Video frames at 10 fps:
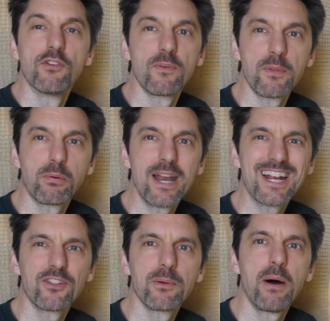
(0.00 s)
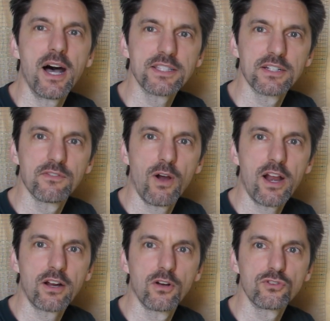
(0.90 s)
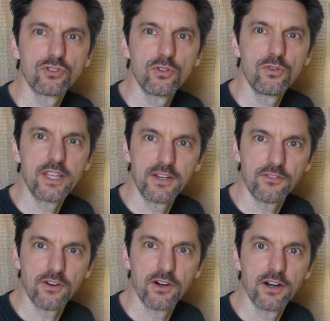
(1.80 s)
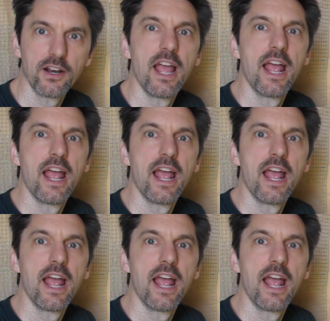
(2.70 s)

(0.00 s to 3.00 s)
From the breaker, the positive wire goes to the inverter,